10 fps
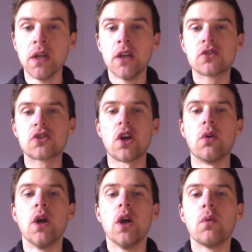
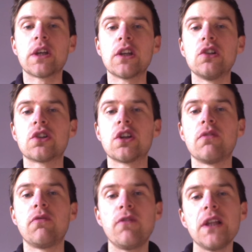So, we're going to look at the
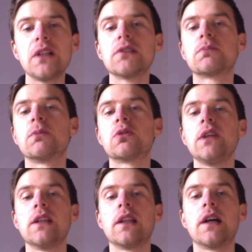fills
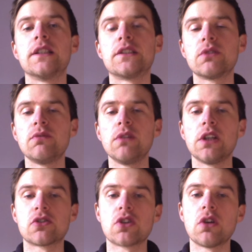between the lines. There isn't really a
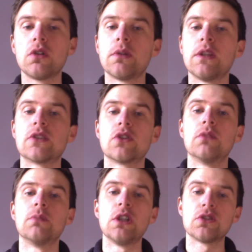solo in this song,
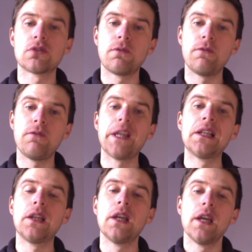but you just
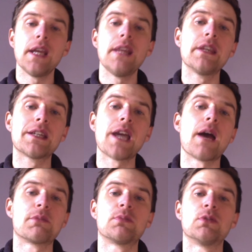fill in the
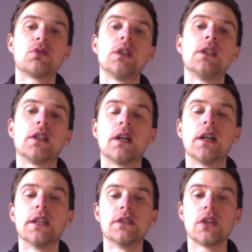gaps between the
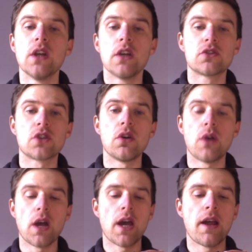lines. So,
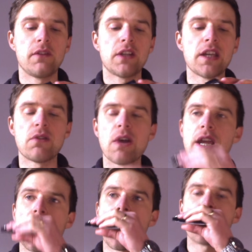uh, you get your A
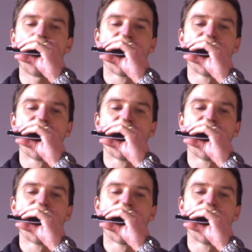harp.